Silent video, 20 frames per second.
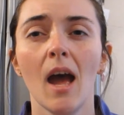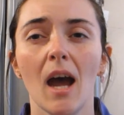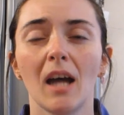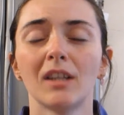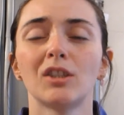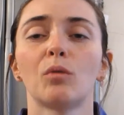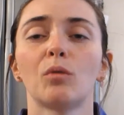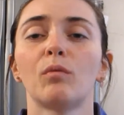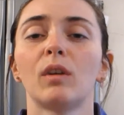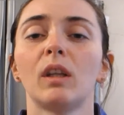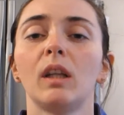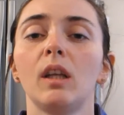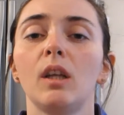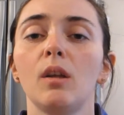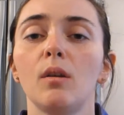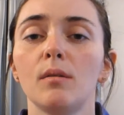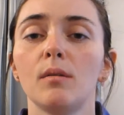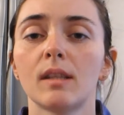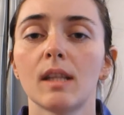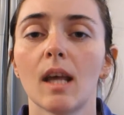I don't really
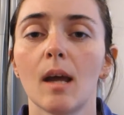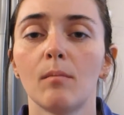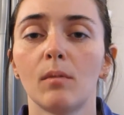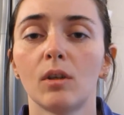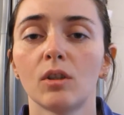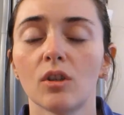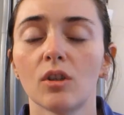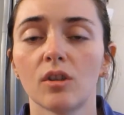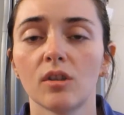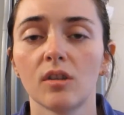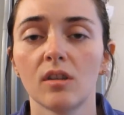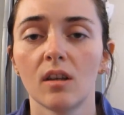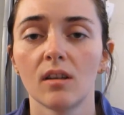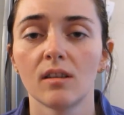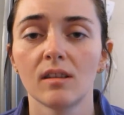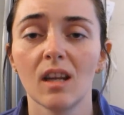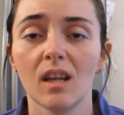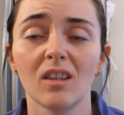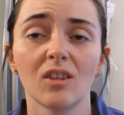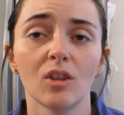use them, I just
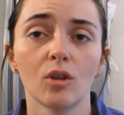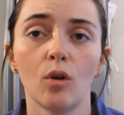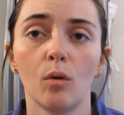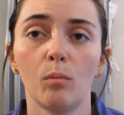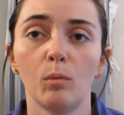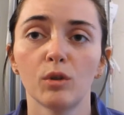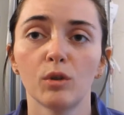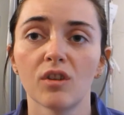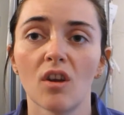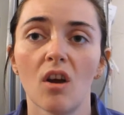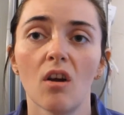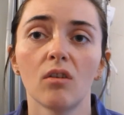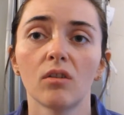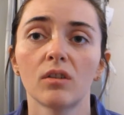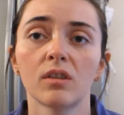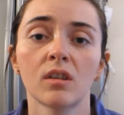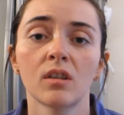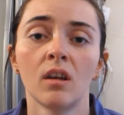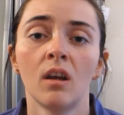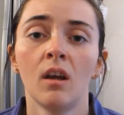stick to normal
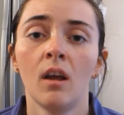socks.